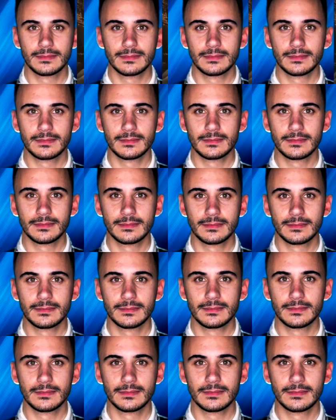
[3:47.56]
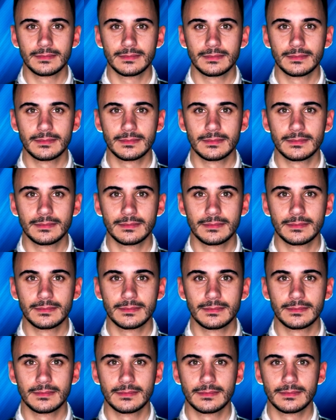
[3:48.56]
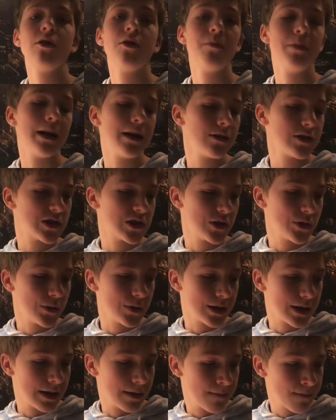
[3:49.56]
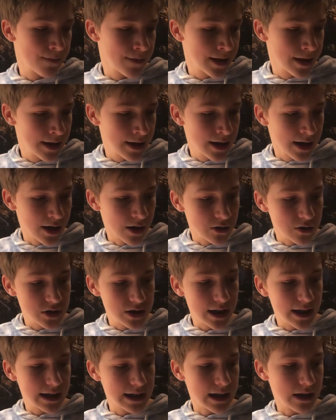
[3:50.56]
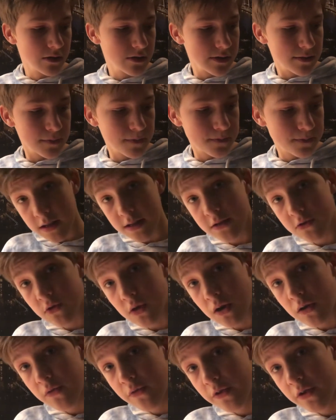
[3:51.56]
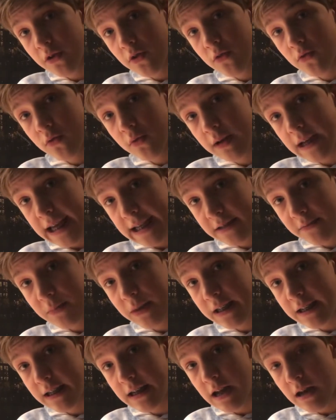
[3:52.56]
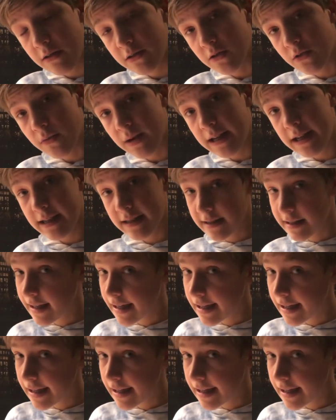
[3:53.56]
and the other guy where I also made a video about, so go check it out. The last driver who has been announced already is